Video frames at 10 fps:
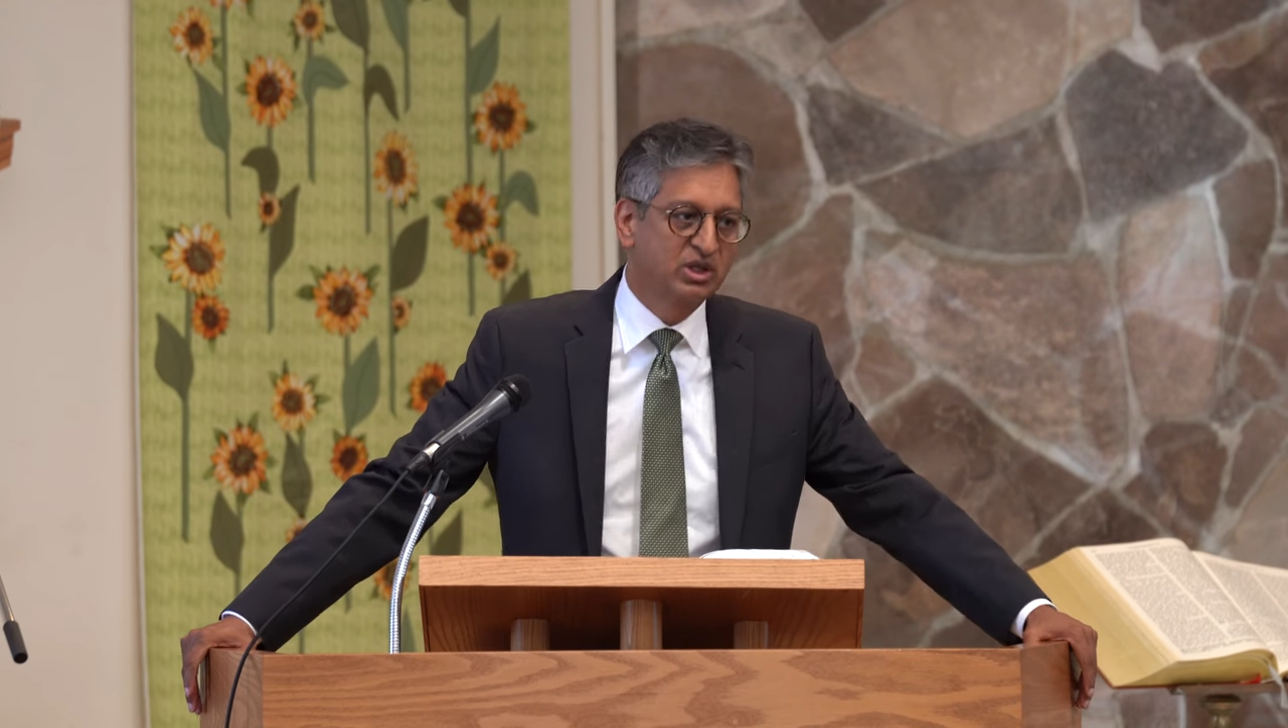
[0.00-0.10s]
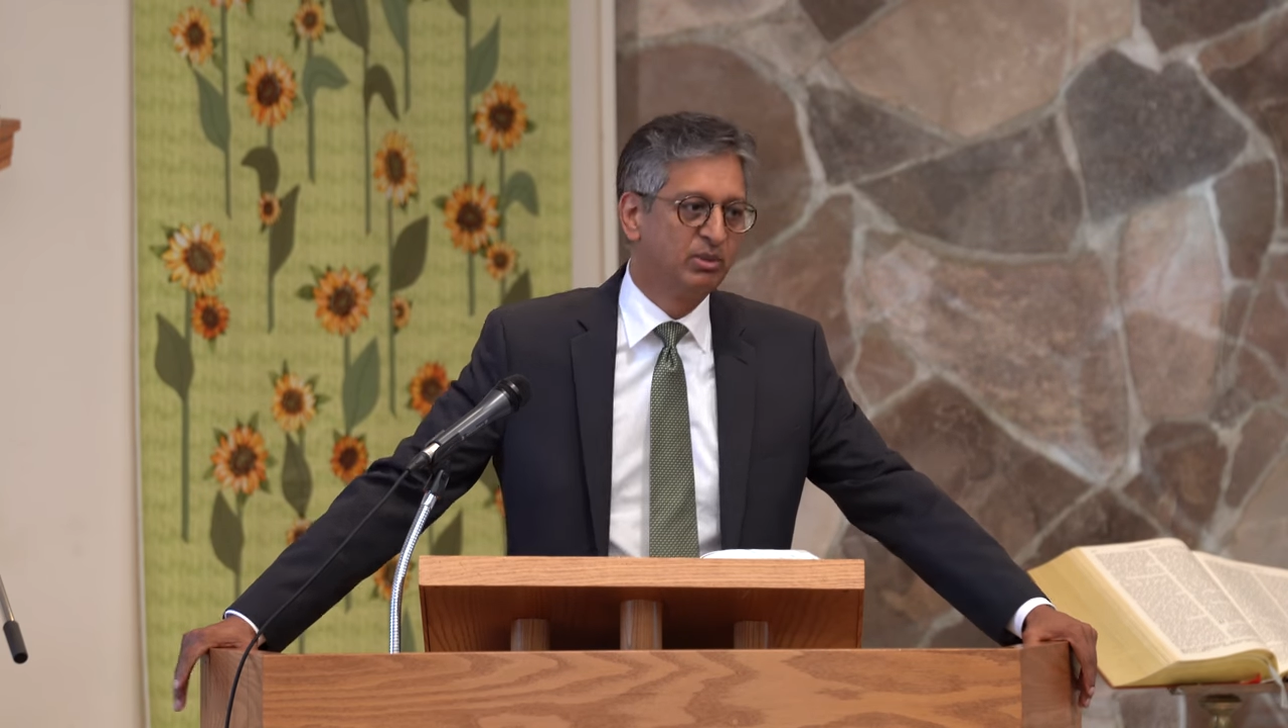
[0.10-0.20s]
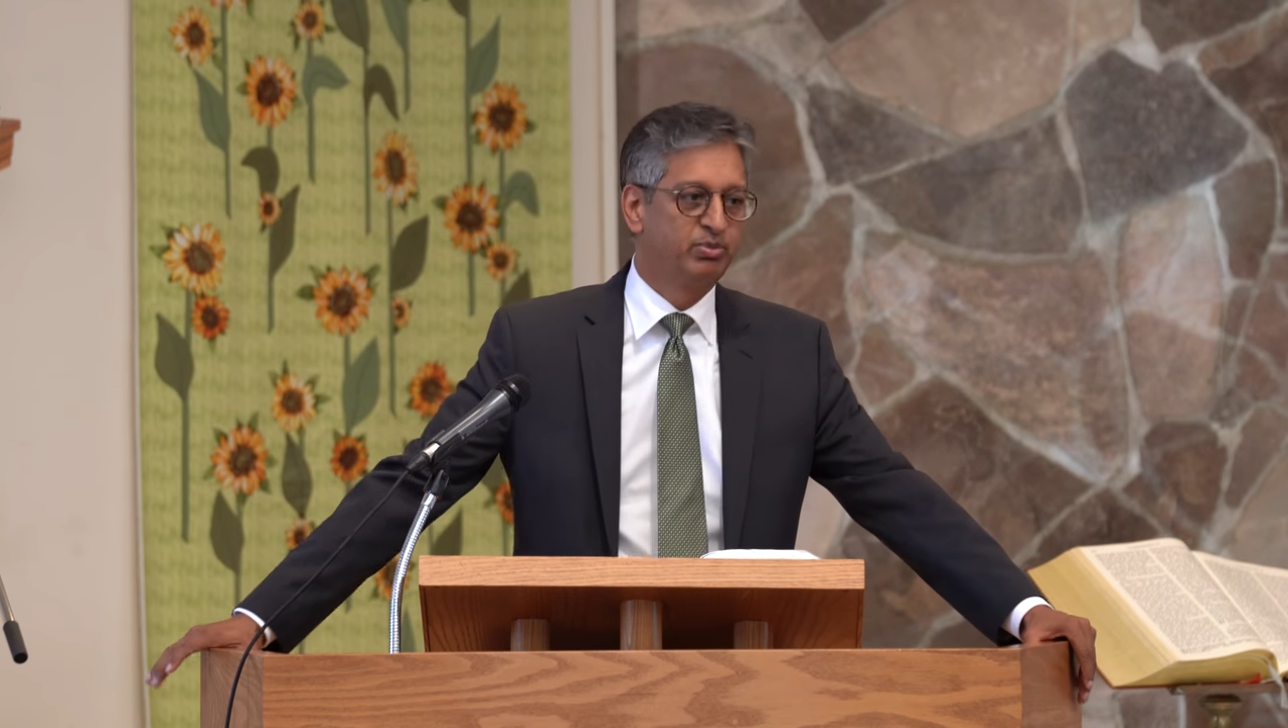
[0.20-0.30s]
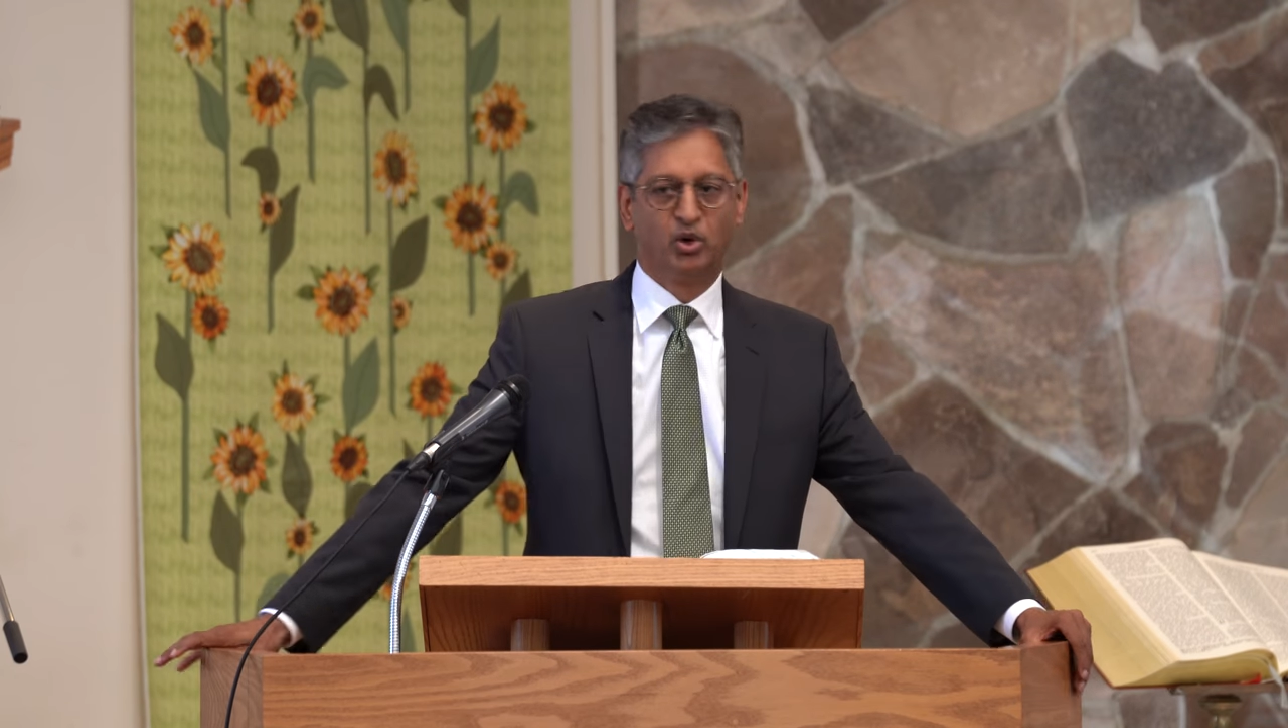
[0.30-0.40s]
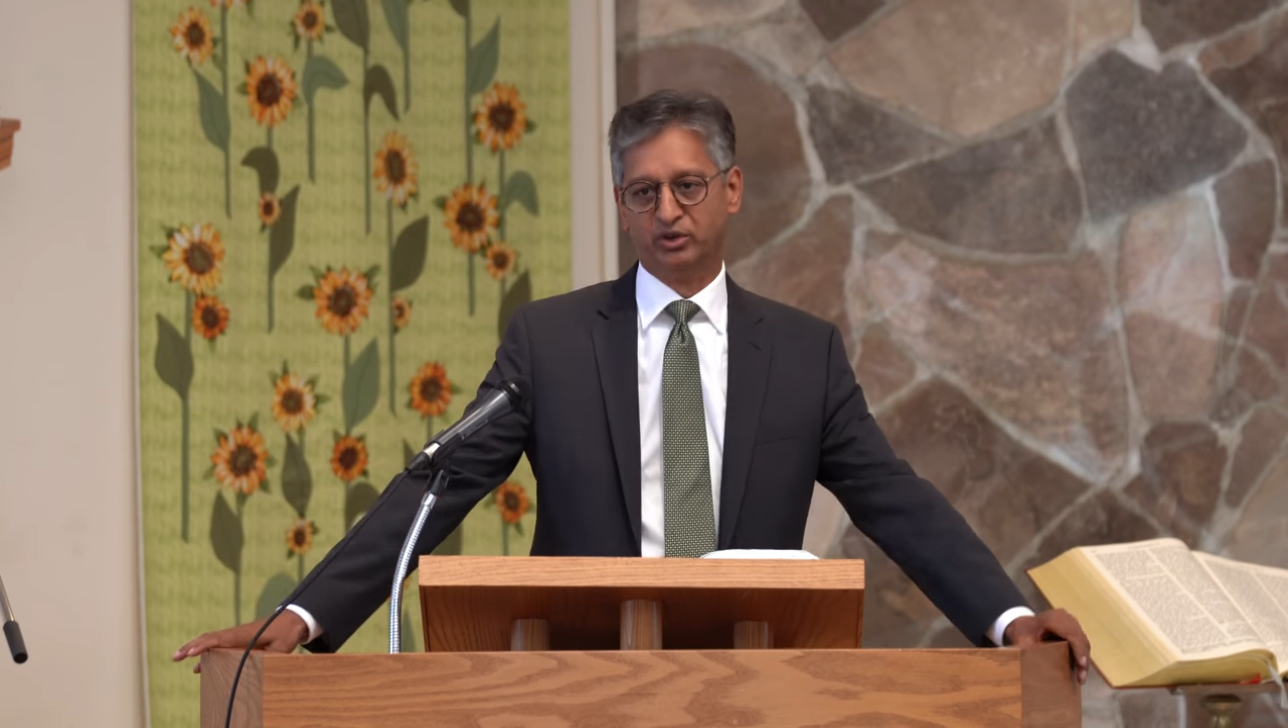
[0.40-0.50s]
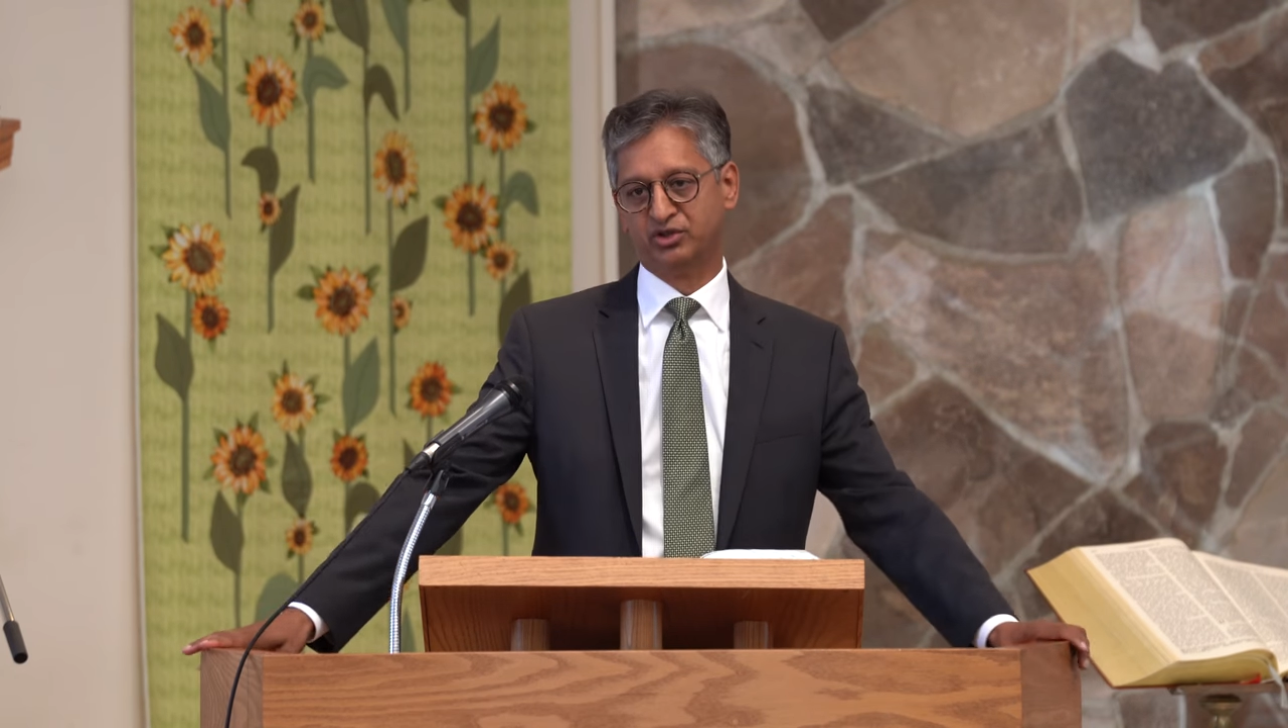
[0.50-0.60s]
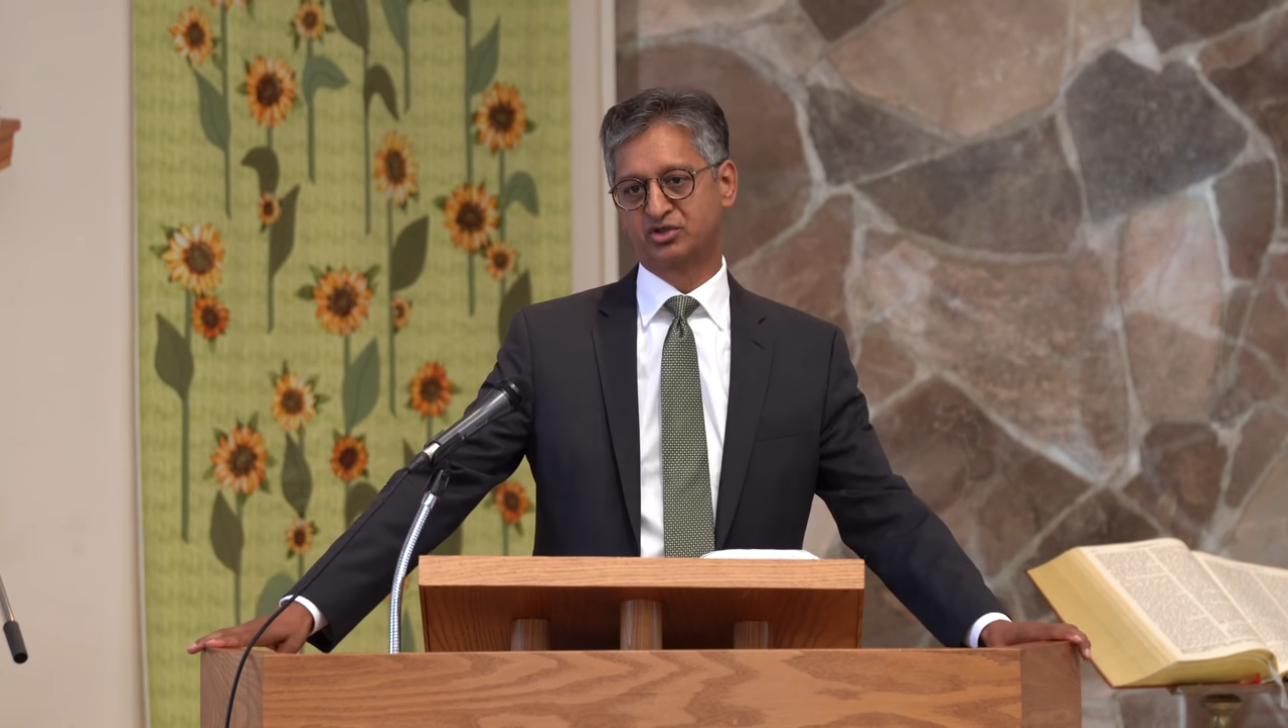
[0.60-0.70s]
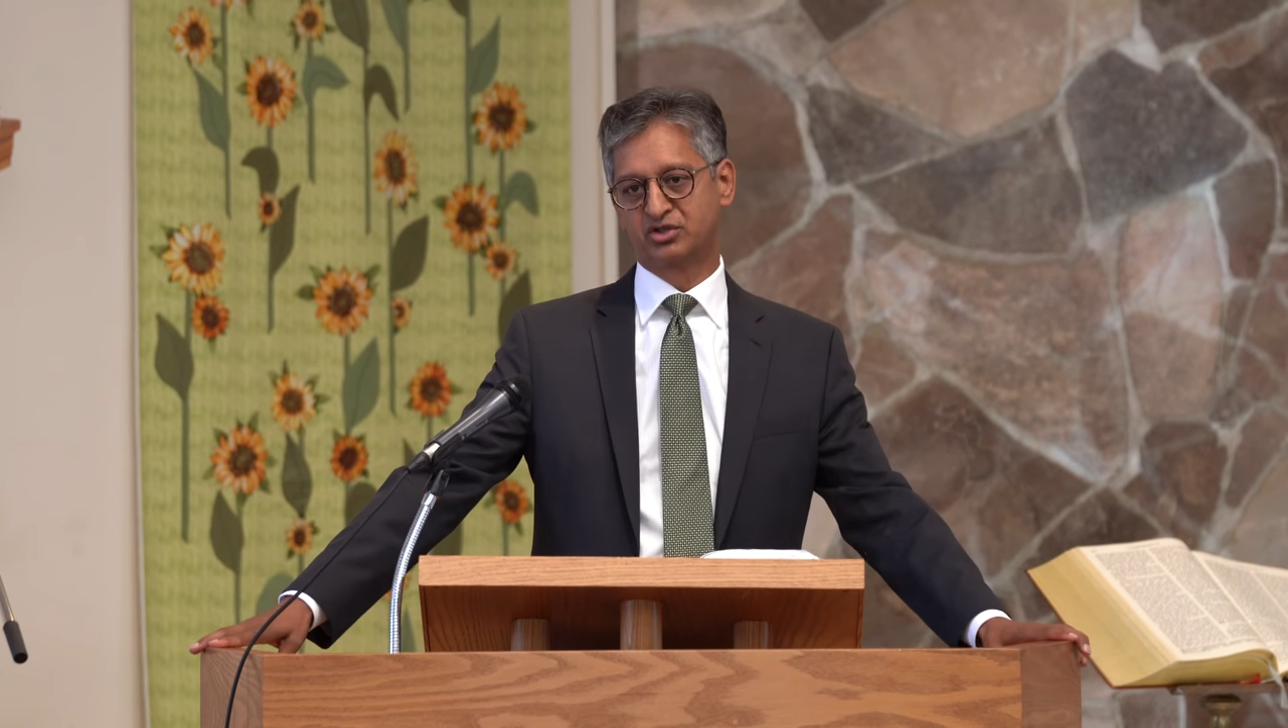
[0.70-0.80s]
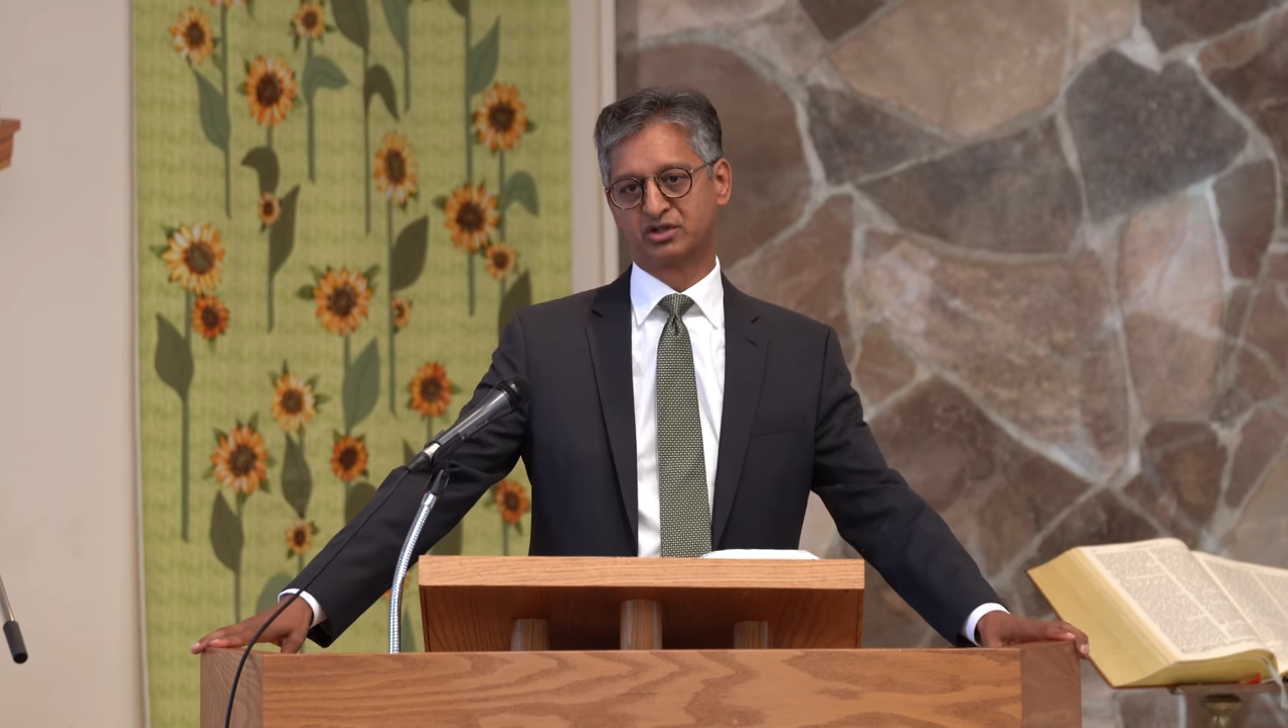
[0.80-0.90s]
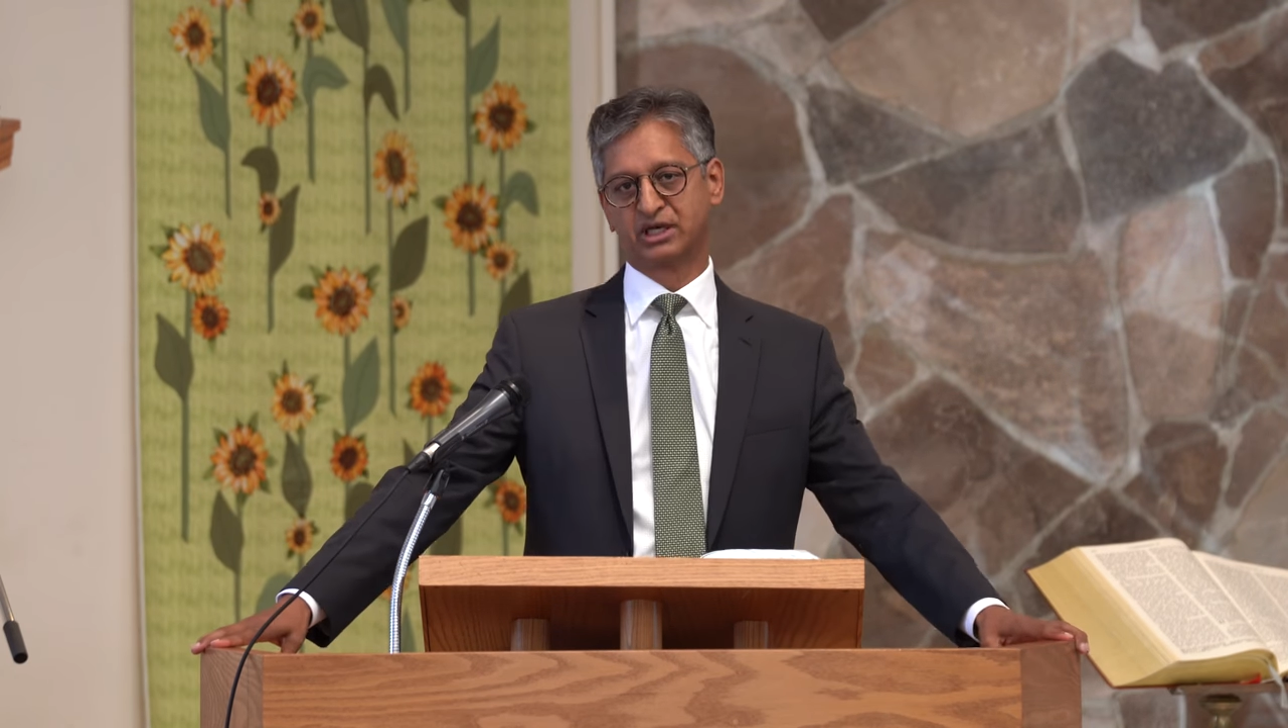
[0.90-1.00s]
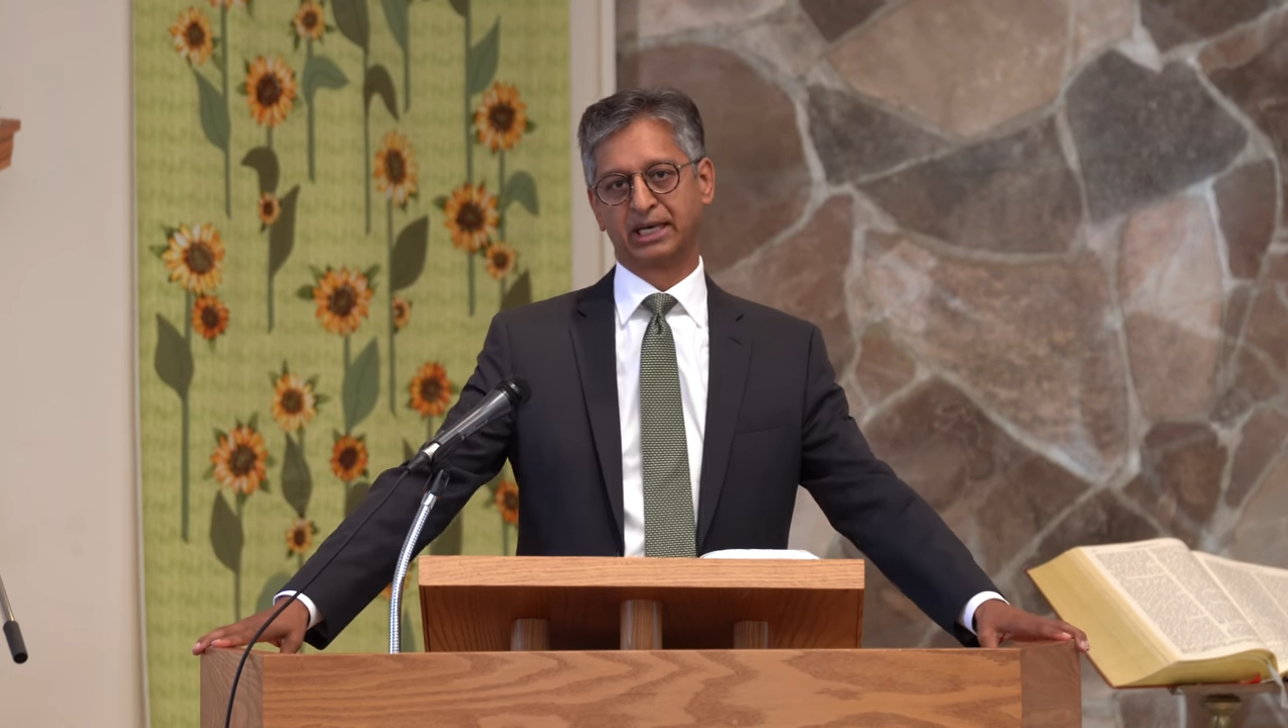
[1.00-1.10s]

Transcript: components.